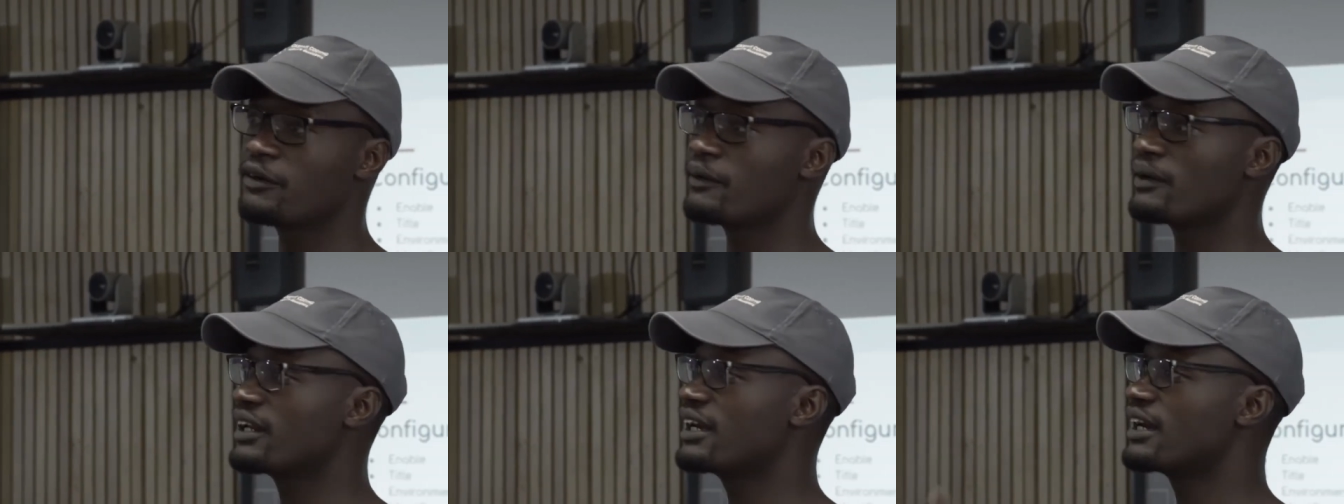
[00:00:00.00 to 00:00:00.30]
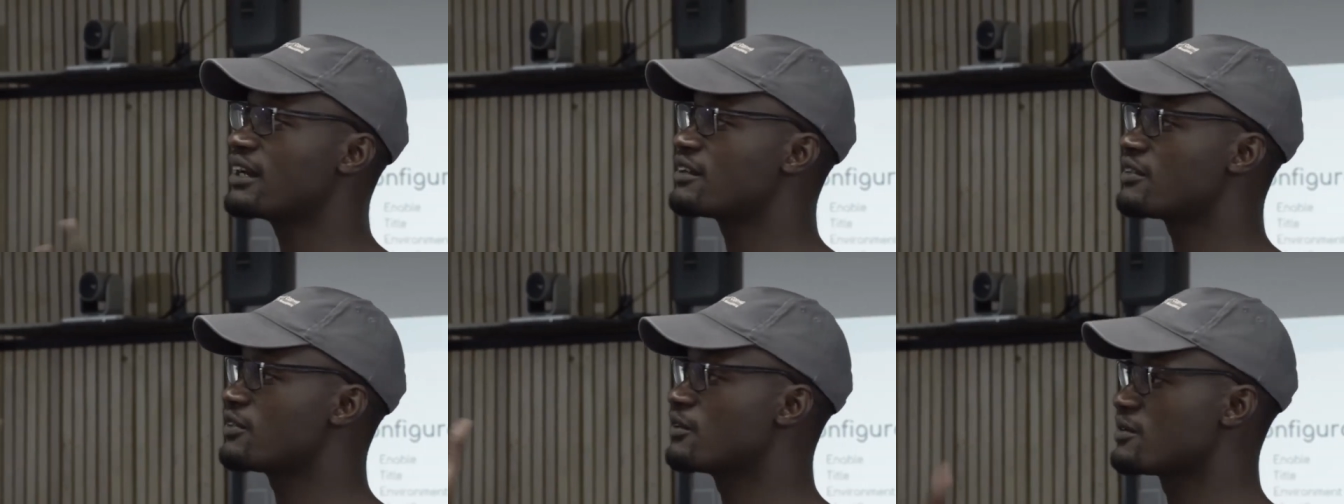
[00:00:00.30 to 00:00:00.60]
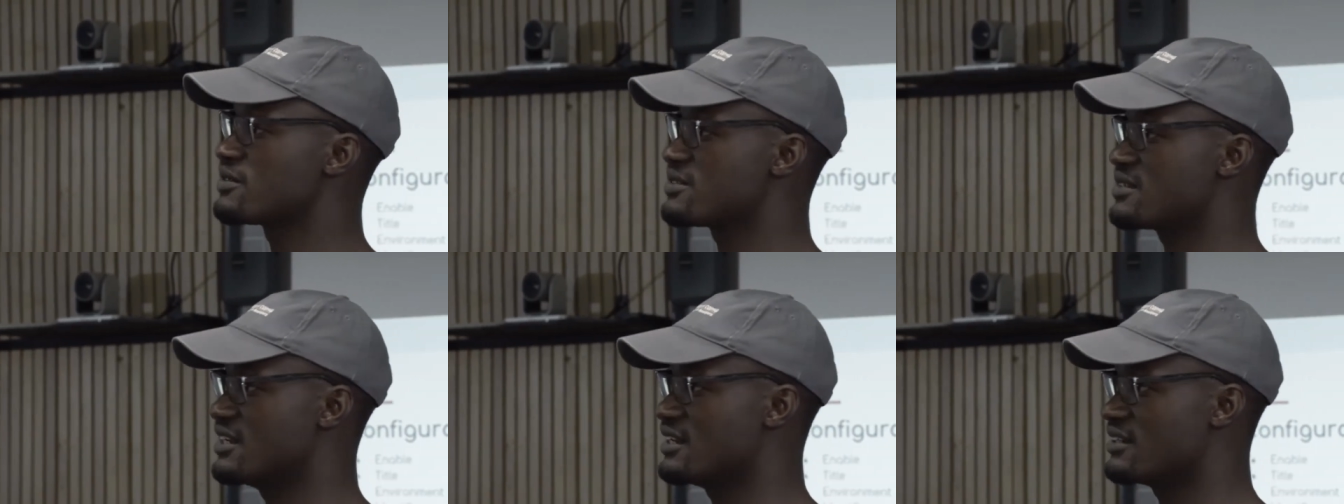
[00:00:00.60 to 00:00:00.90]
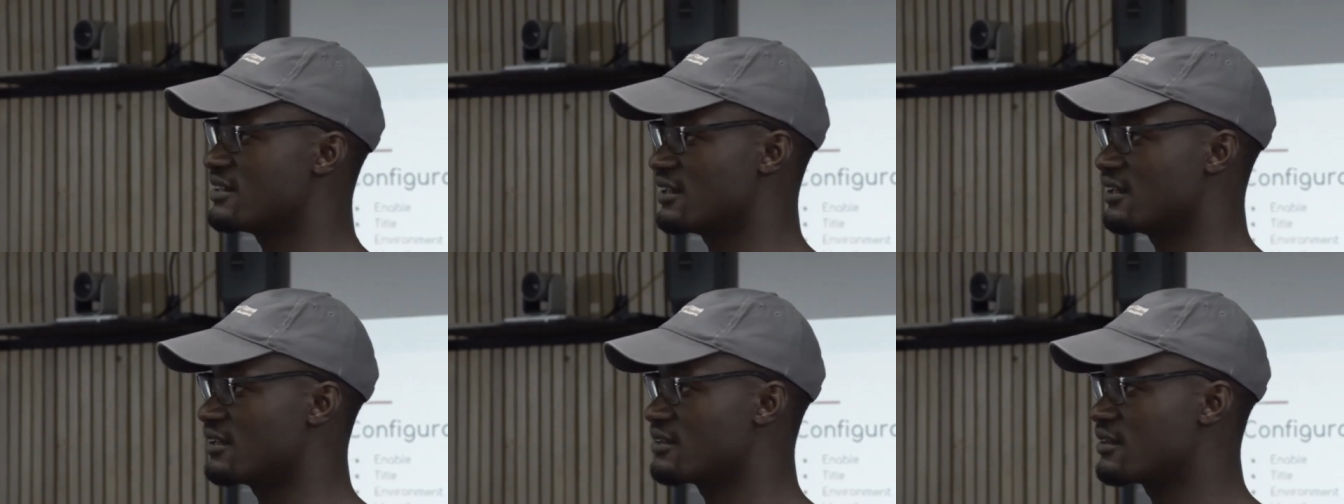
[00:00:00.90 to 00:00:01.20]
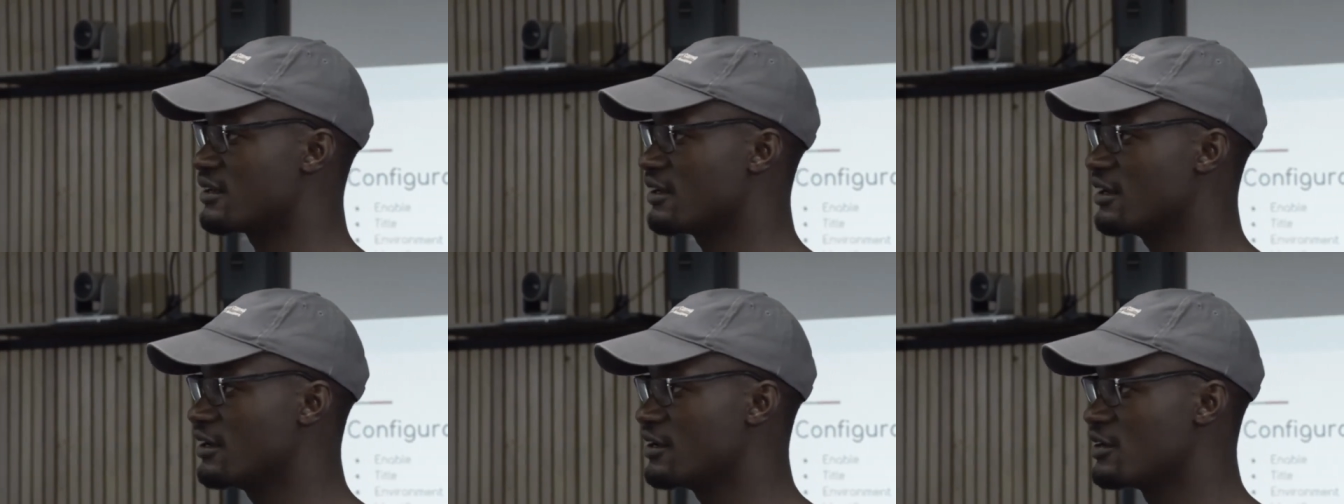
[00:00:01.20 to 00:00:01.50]
you'll get those details.
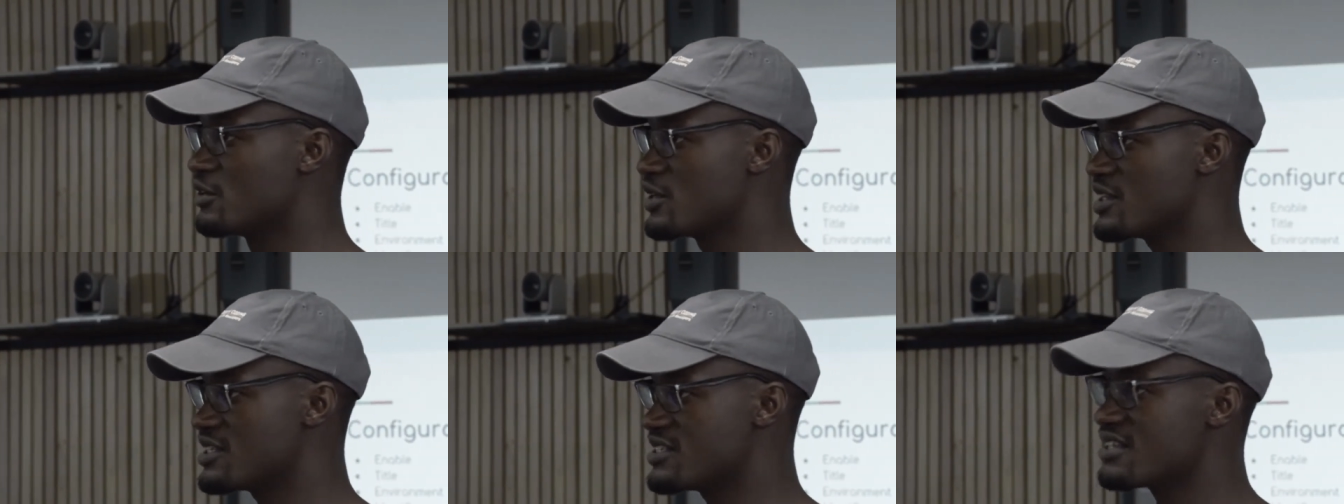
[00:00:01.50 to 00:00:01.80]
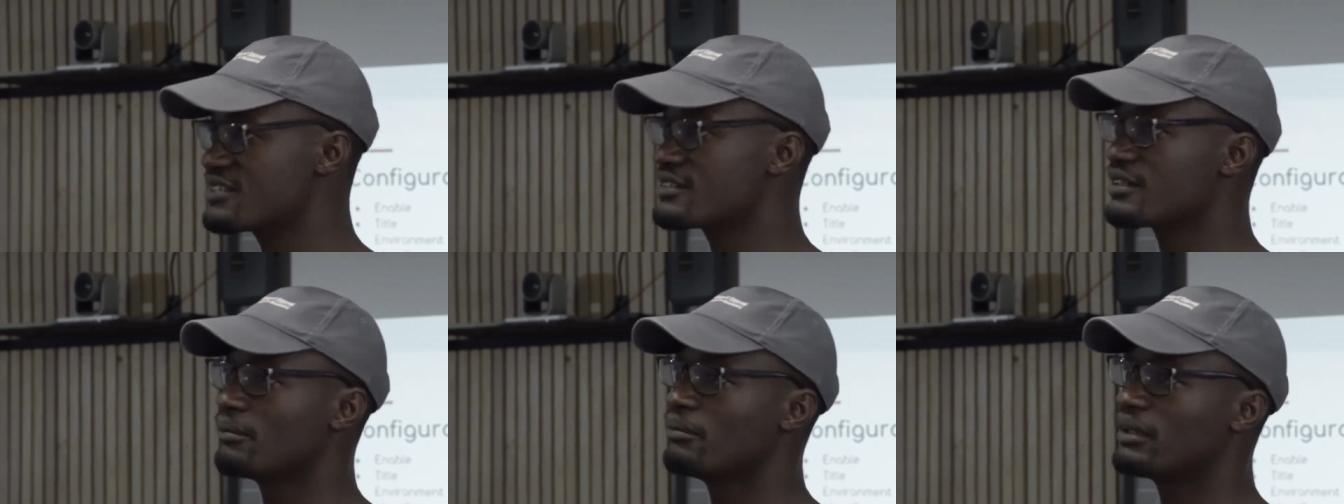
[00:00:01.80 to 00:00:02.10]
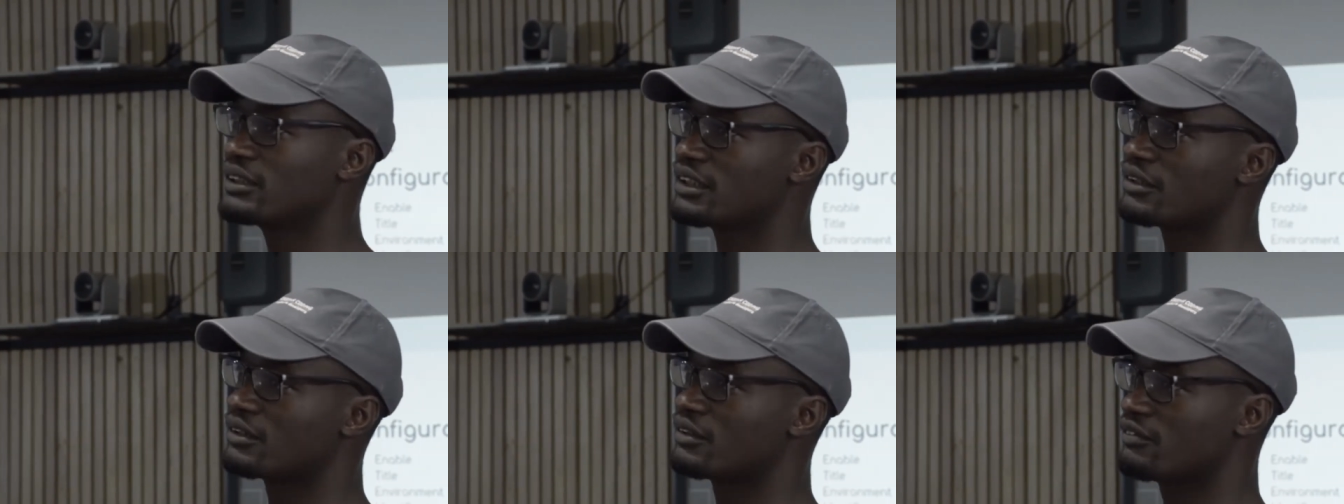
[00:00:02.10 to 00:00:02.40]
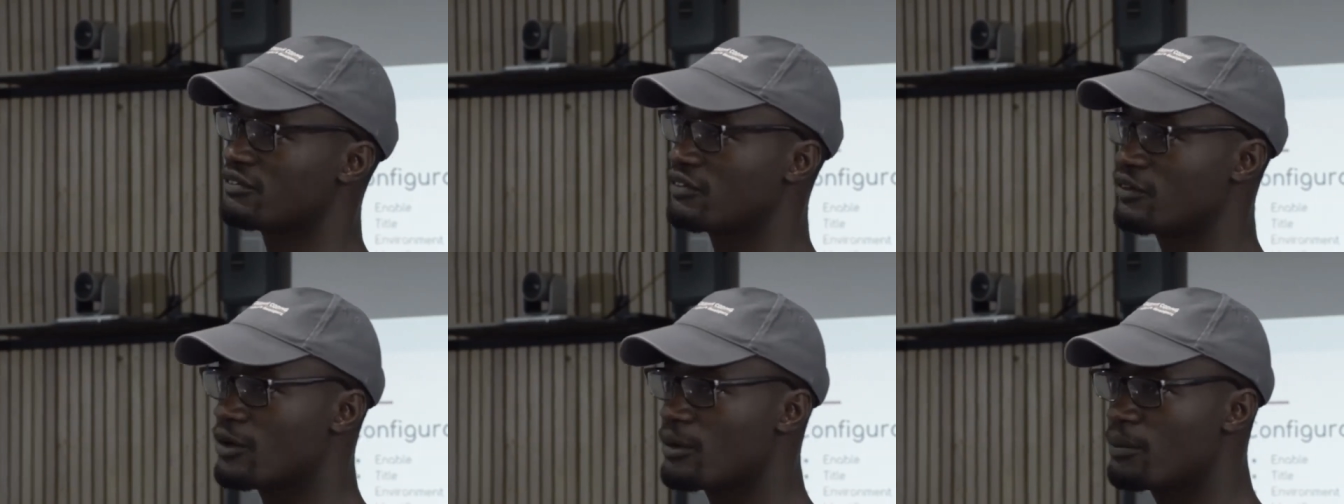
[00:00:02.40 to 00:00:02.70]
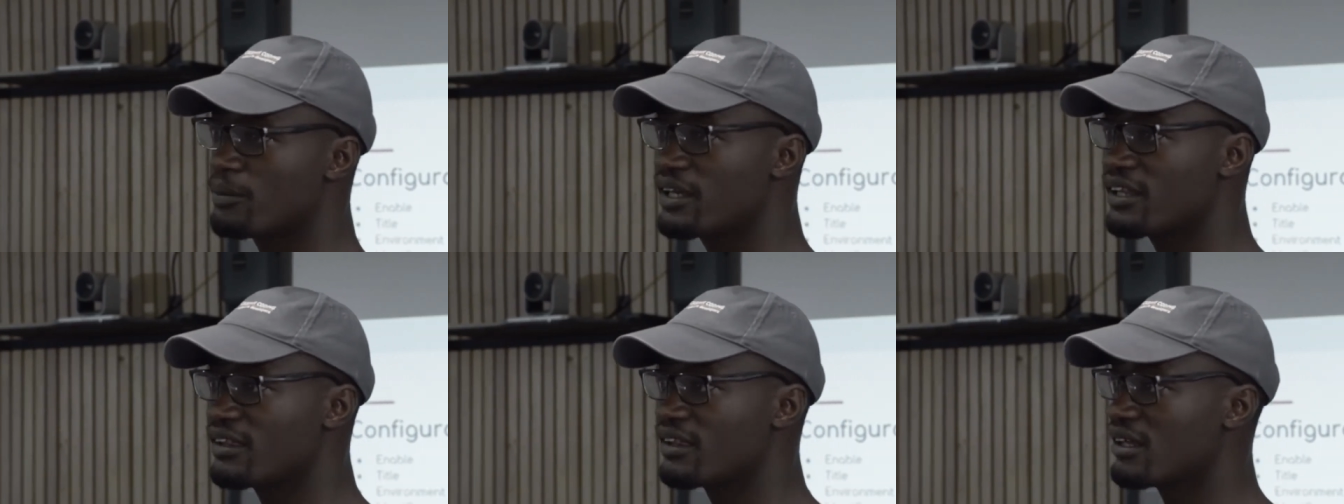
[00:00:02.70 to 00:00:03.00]
So it's just a matter of
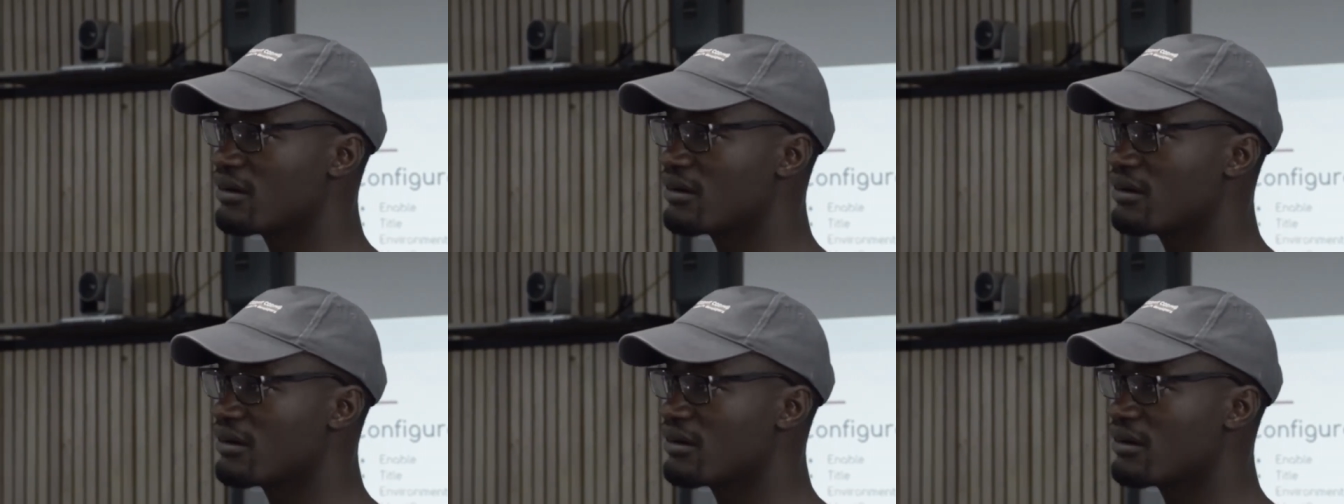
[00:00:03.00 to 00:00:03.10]
copying